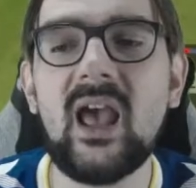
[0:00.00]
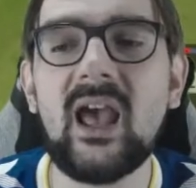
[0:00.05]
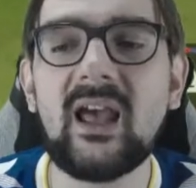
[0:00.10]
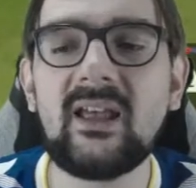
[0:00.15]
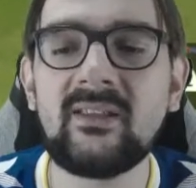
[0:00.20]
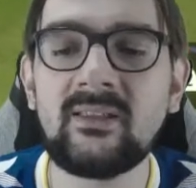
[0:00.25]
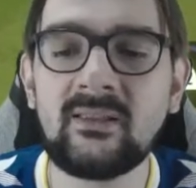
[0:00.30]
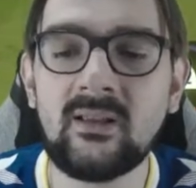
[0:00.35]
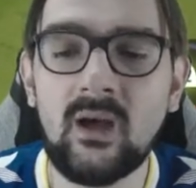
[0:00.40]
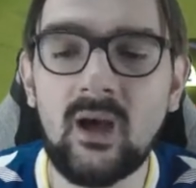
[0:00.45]

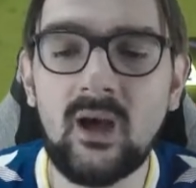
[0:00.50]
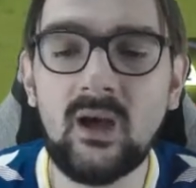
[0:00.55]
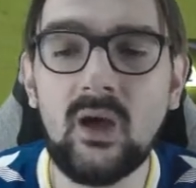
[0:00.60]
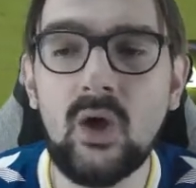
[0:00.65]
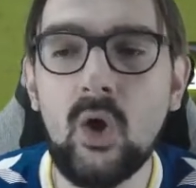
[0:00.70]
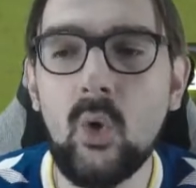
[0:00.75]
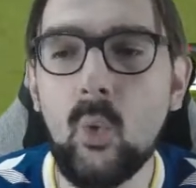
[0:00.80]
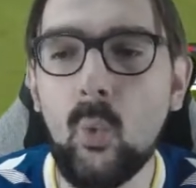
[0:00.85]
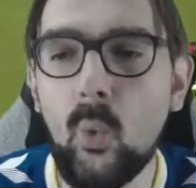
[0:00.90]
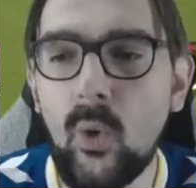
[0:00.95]
and not
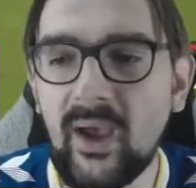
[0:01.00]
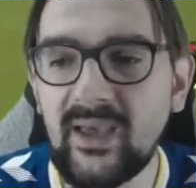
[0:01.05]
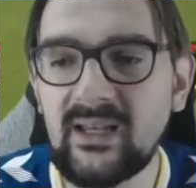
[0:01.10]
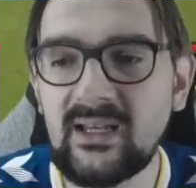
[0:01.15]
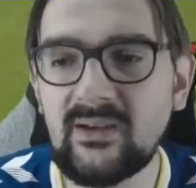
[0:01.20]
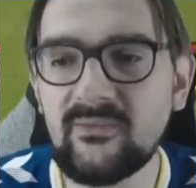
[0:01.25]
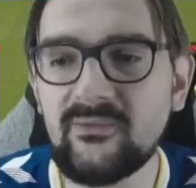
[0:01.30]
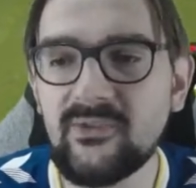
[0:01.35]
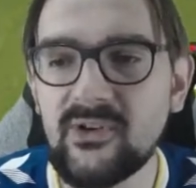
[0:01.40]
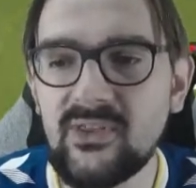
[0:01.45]

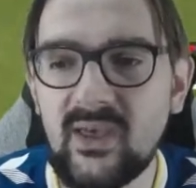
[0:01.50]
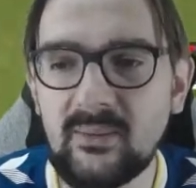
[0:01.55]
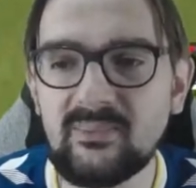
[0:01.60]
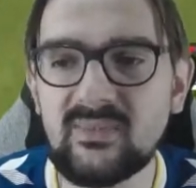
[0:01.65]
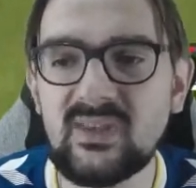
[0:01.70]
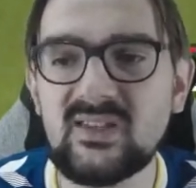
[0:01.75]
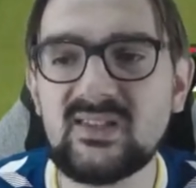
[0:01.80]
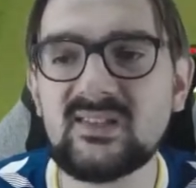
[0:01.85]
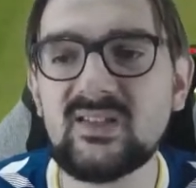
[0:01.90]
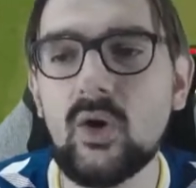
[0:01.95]
waiting for them
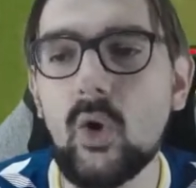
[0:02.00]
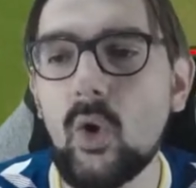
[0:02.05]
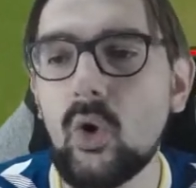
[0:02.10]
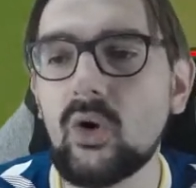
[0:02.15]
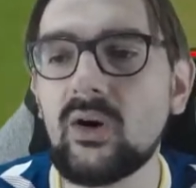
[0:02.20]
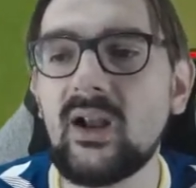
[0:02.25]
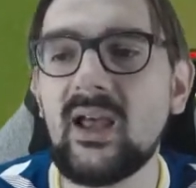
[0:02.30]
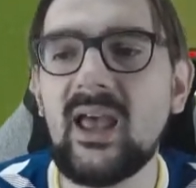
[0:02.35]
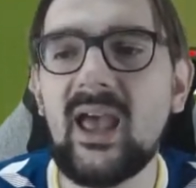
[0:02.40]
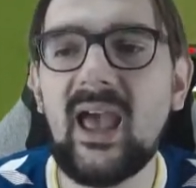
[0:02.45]
to
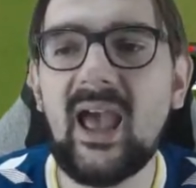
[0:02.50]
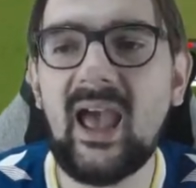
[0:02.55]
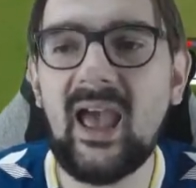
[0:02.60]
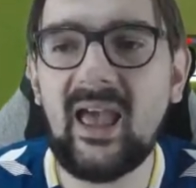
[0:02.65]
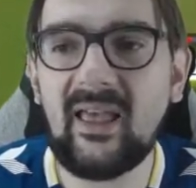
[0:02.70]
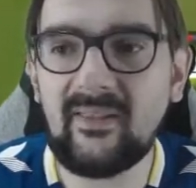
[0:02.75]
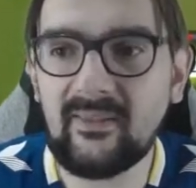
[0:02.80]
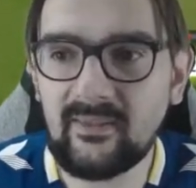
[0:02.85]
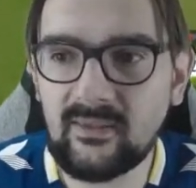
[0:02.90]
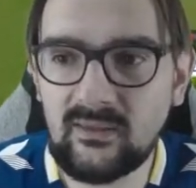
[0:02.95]
score
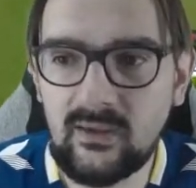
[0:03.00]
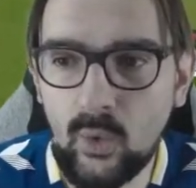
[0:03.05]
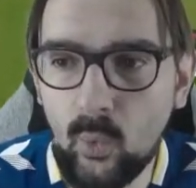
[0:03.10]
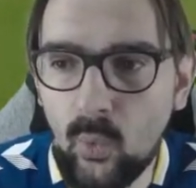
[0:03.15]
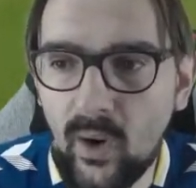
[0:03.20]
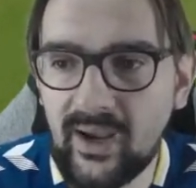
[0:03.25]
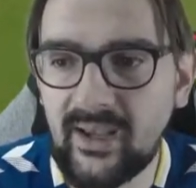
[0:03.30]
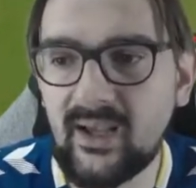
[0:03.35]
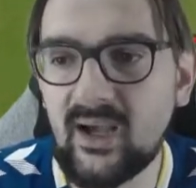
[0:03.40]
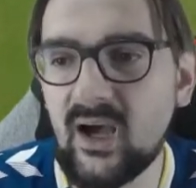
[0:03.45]
to
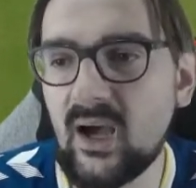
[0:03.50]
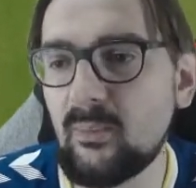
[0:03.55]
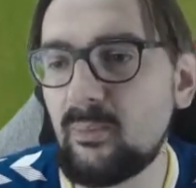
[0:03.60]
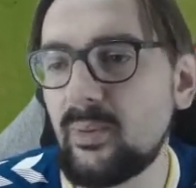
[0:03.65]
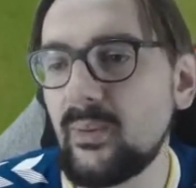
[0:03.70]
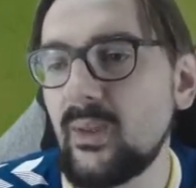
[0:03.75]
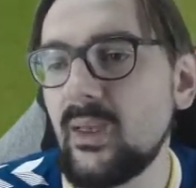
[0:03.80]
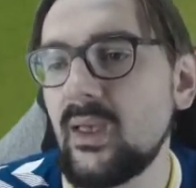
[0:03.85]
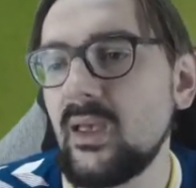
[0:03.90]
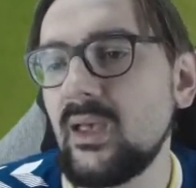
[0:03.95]
wake
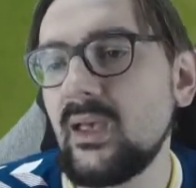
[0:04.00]
up.